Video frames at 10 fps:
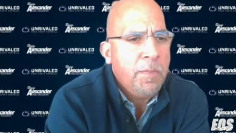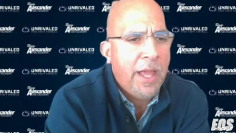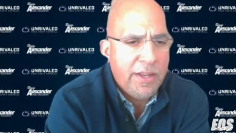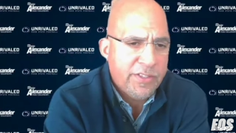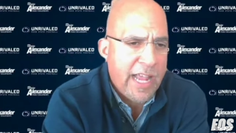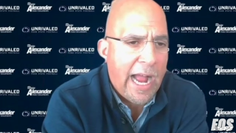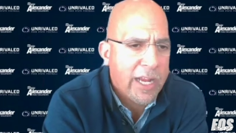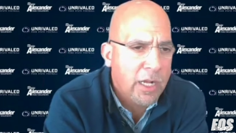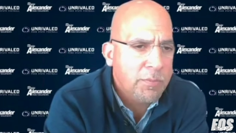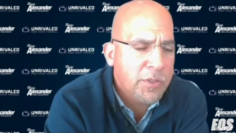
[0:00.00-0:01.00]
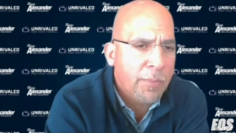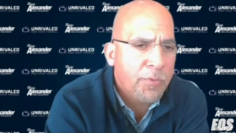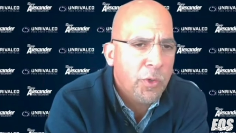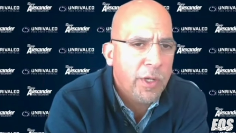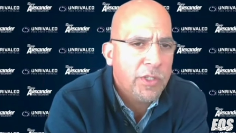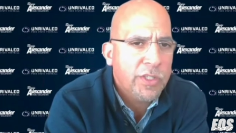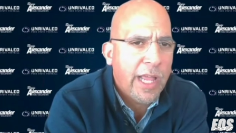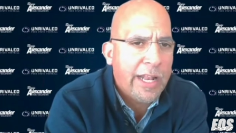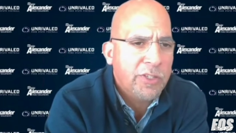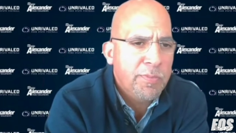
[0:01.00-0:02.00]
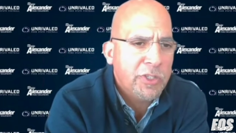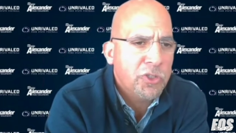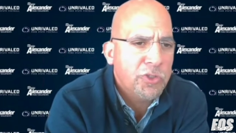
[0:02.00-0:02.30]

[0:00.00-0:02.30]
and this guy comes up to us, and it's Mitchell